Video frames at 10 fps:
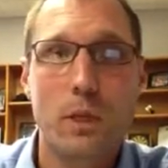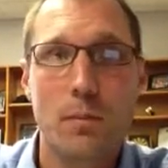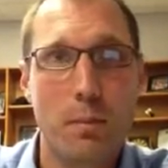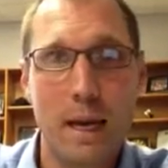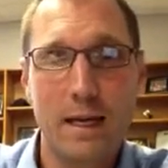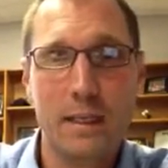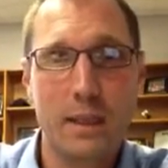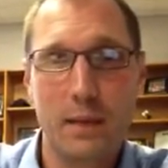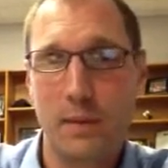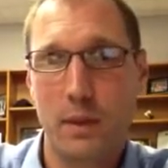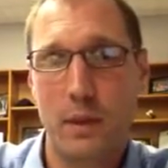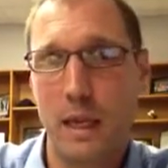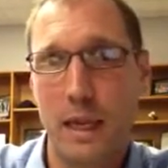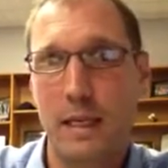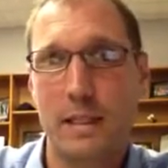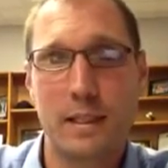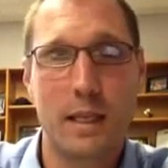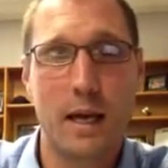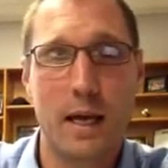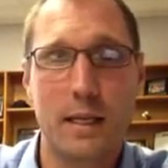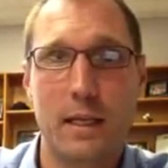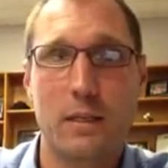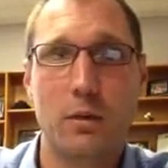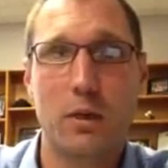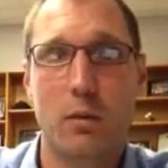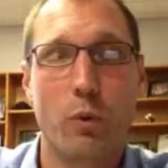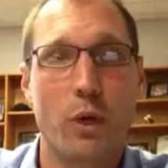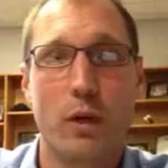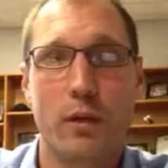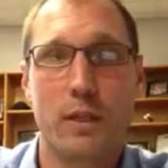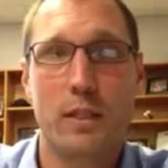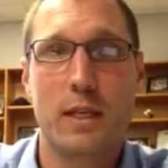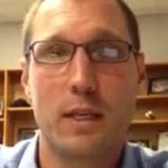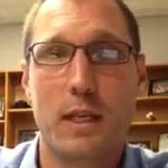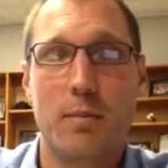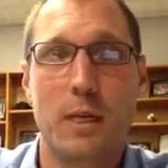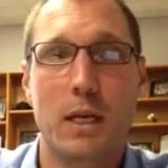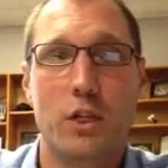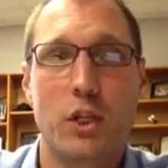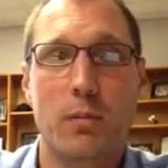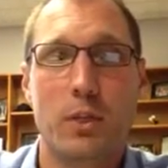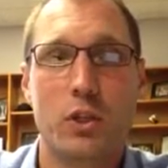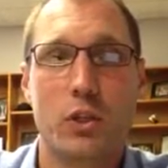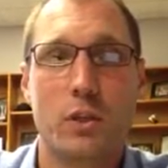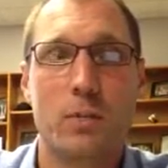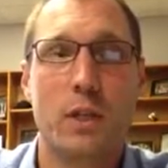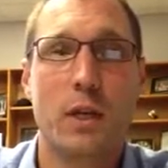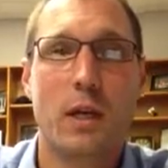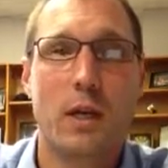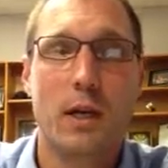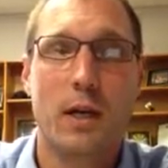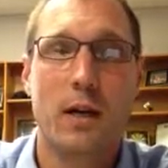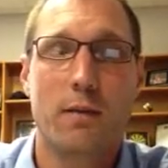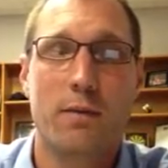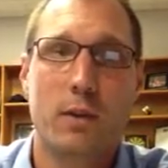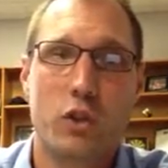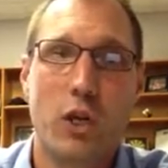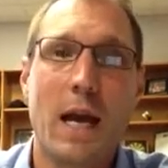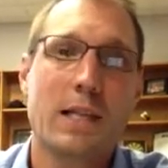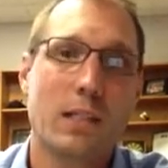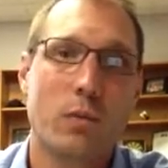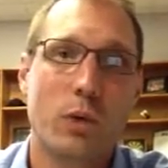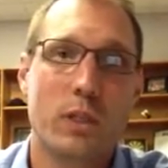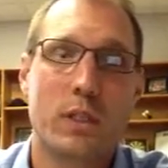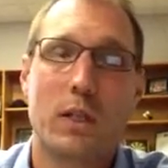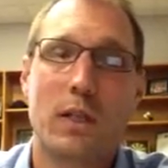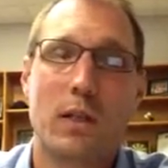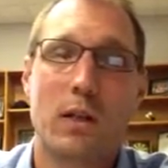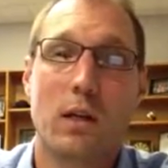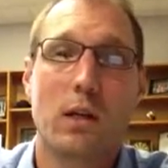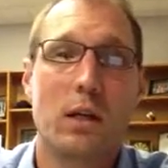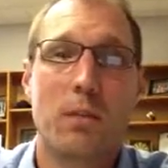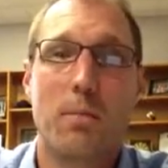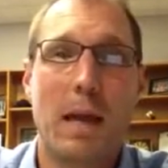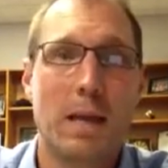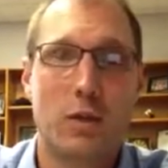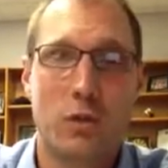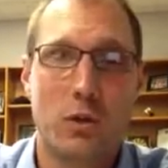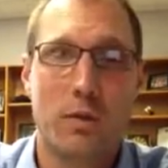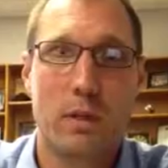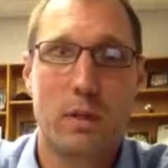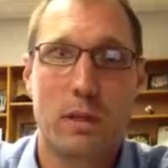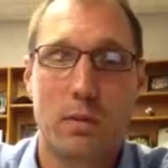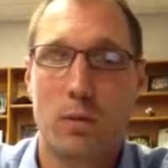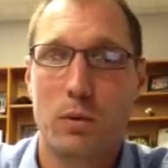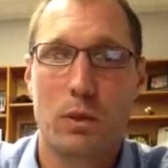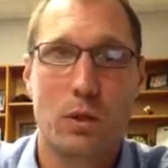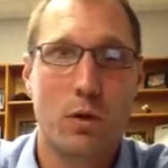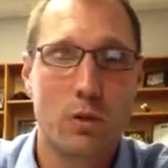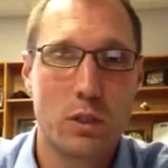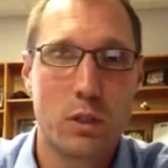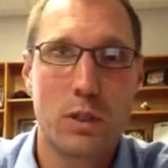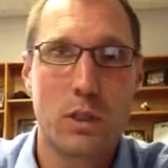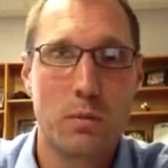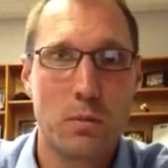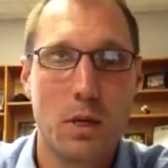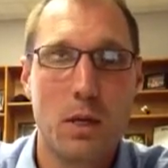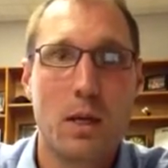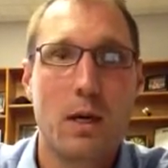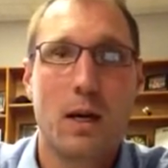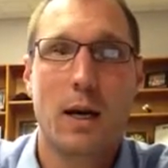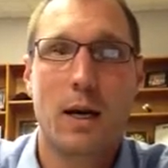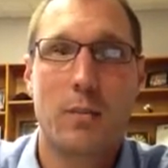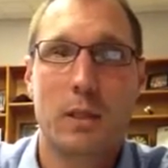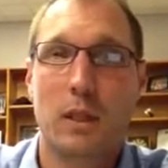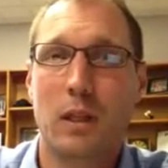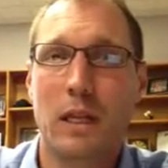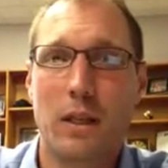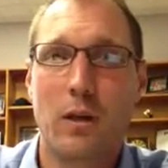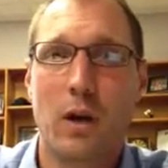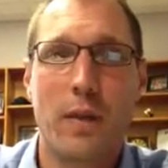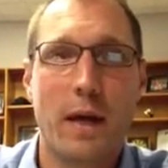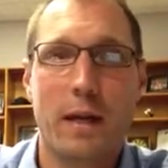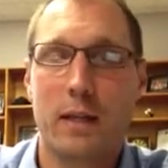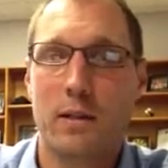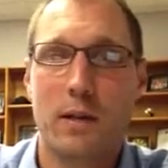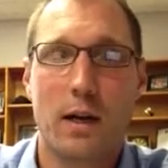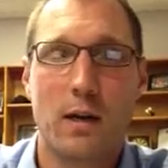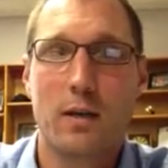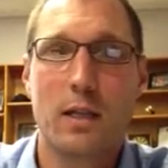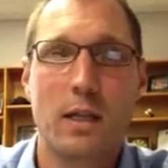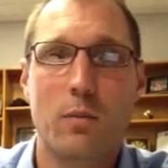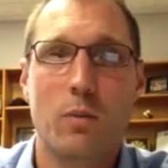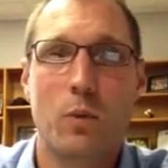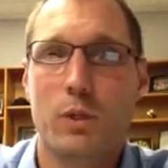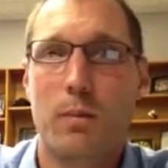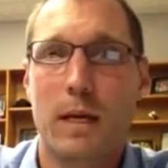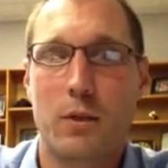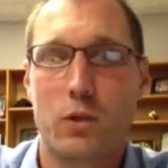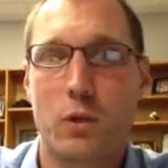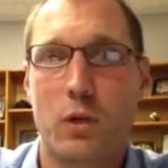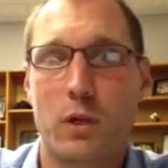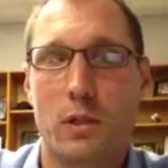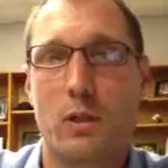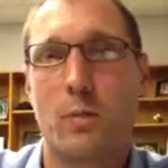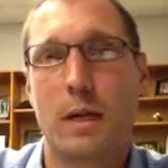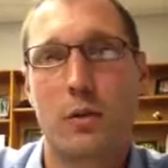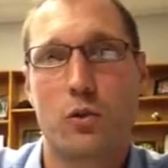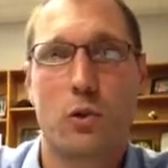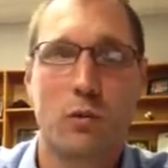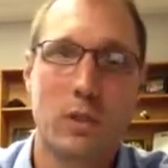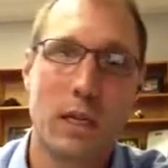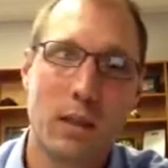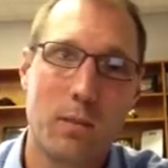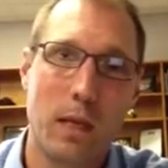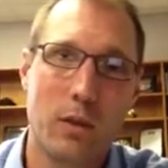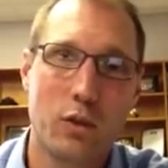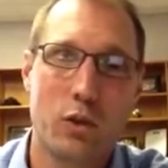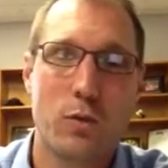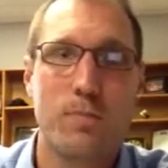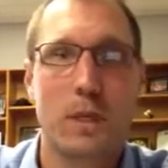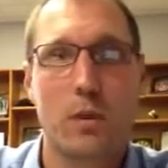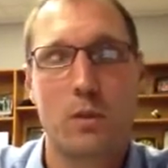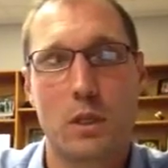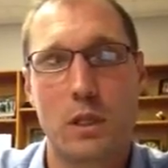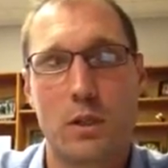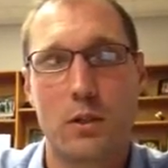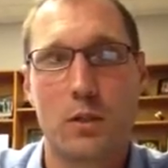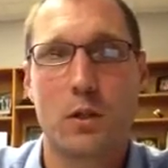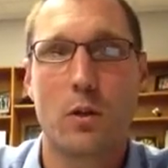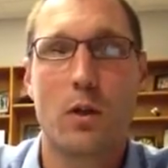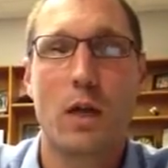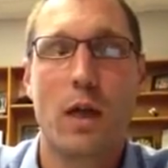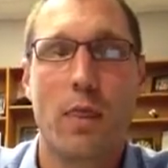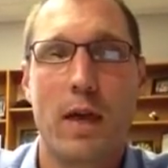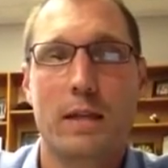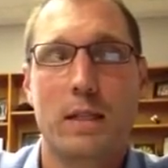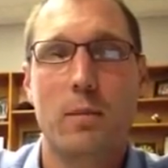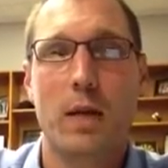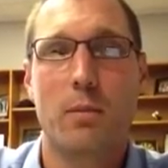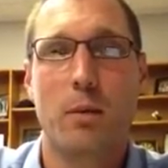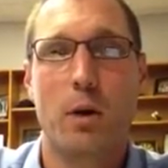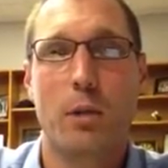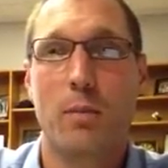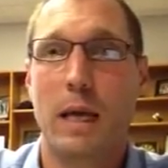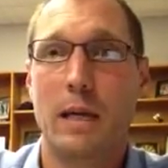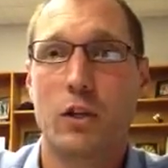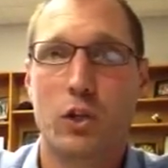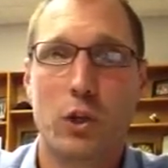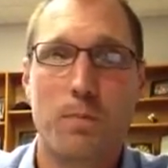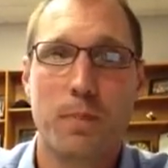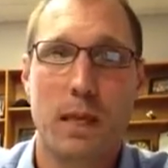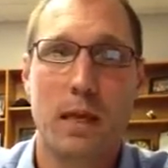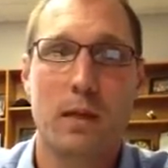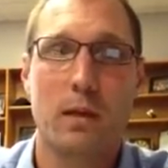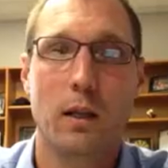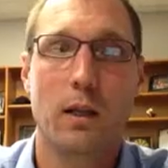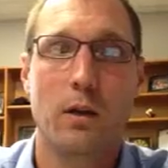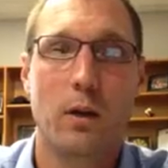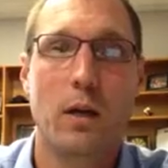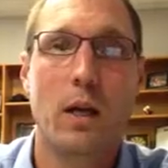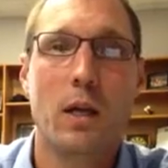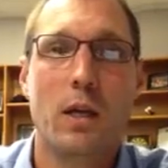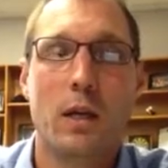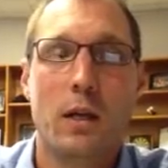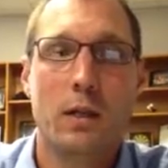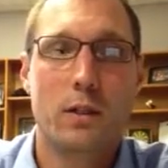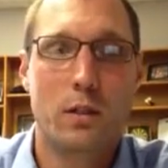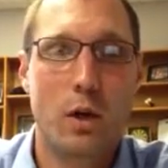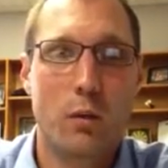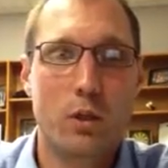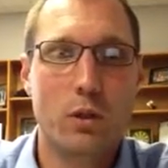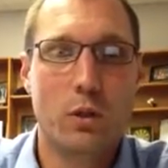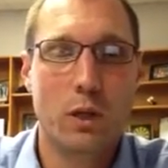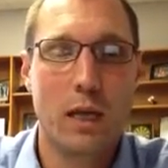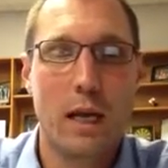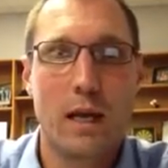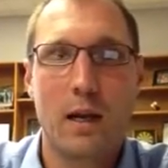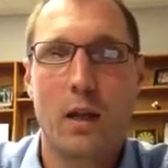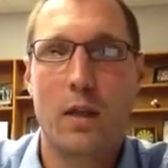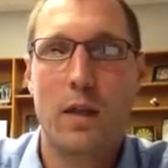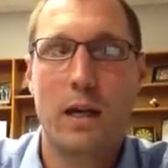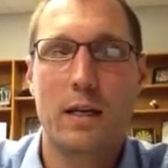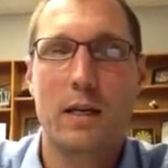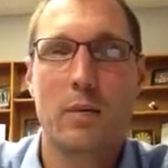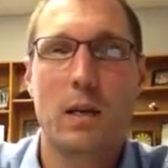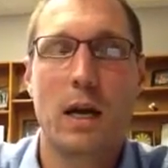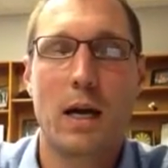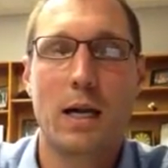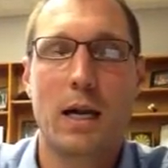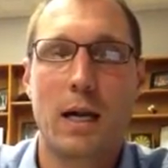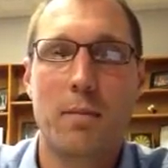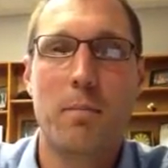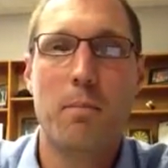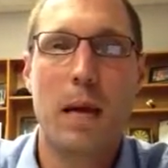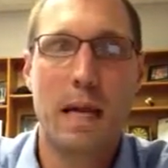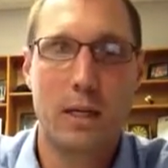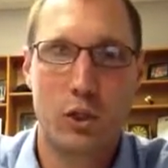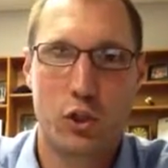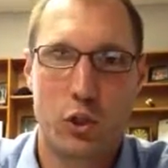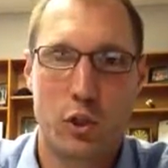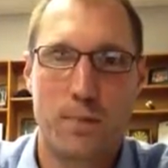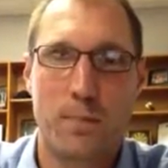back in the 80s and the 90s when they were winning all these NBA championships. Phil Jackson was the clear manager of the team. He was the coach of the team, but the leader on that entire team was Michael Jordan. So Michael Jordan was not the manager, he was a leader. And so that team had both a manager and a leader. And so when you look at the idea behind a manager,